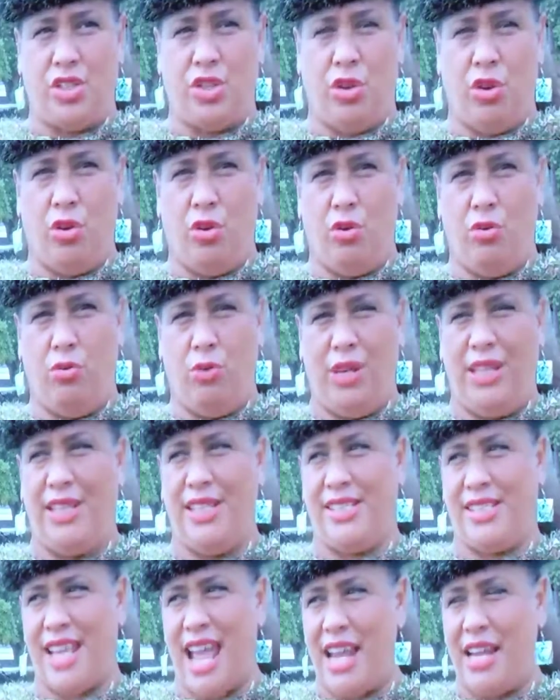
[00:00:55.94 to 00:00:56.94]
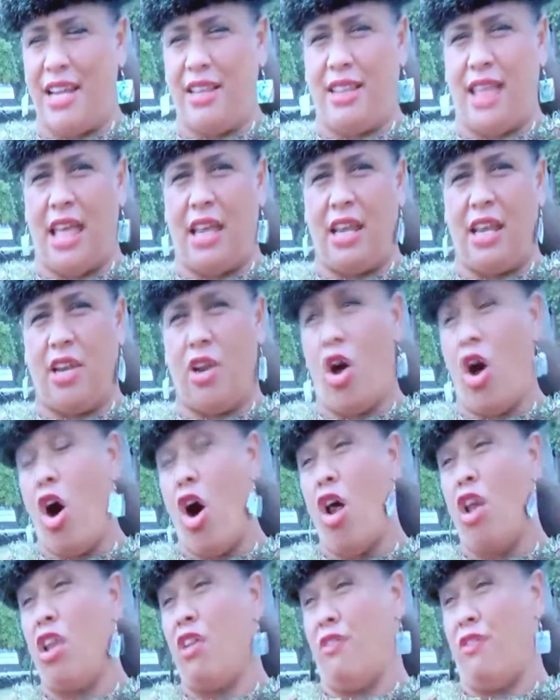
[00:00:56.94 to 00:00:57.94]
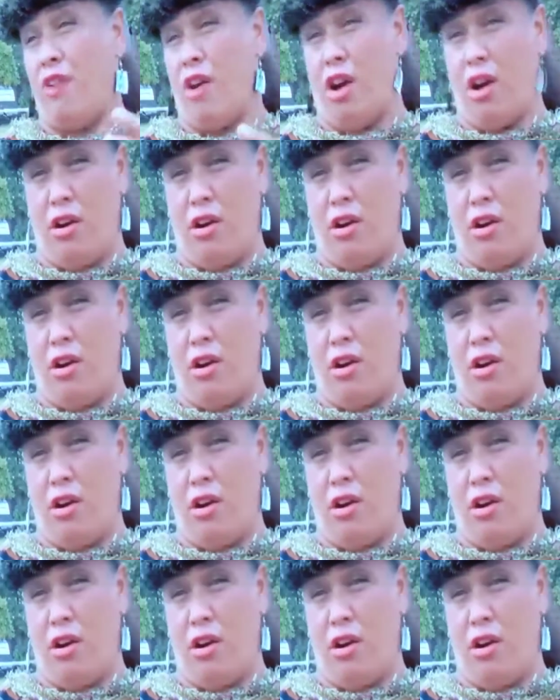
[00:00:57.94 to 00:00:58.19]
milligrams of caffeine.